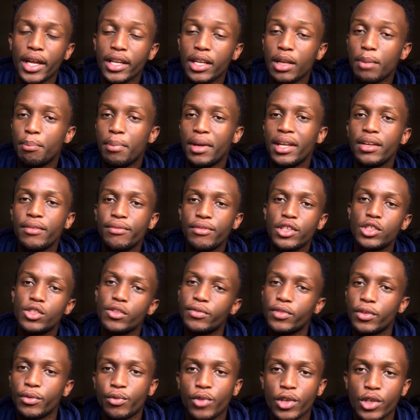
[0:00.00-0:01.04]
And the benefits
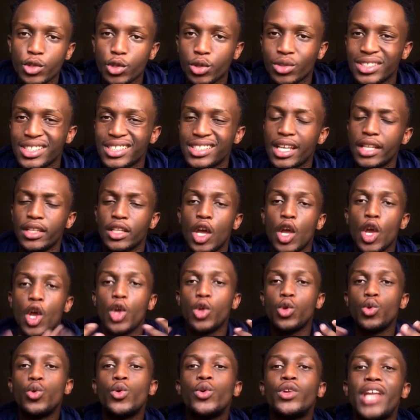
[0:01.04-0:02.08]
of the friend zone is that
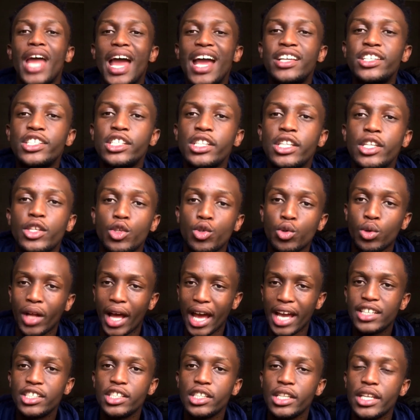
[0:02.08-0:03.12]
you will
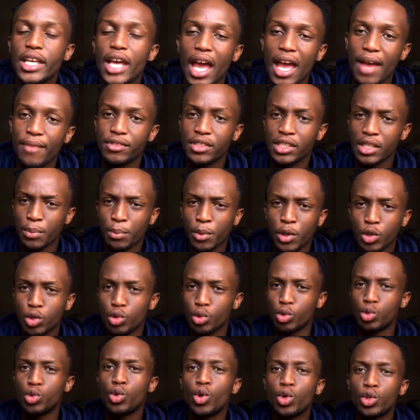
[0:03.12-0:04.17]
actually have someone
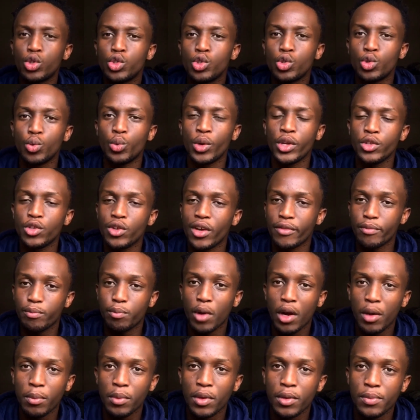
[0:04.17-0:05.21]
to talk to when you have
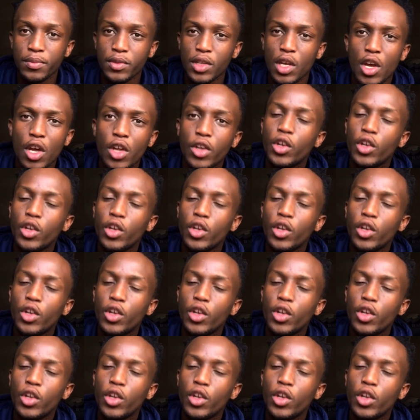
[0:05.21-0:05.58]
problems,